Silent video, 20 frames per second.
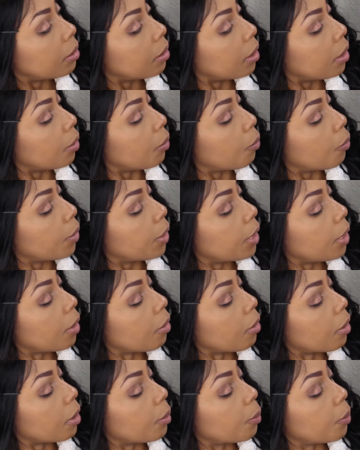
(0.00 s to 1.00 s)

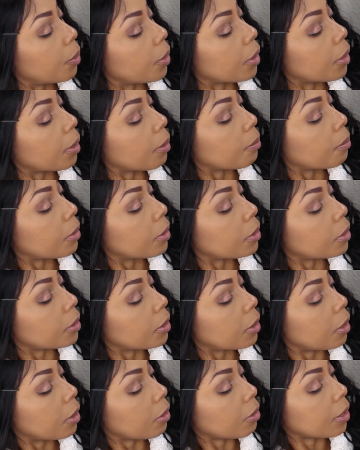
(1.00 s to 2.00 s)
are going to pick up this
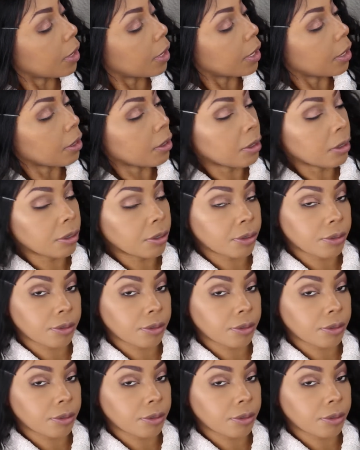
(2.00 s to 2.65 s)
color here.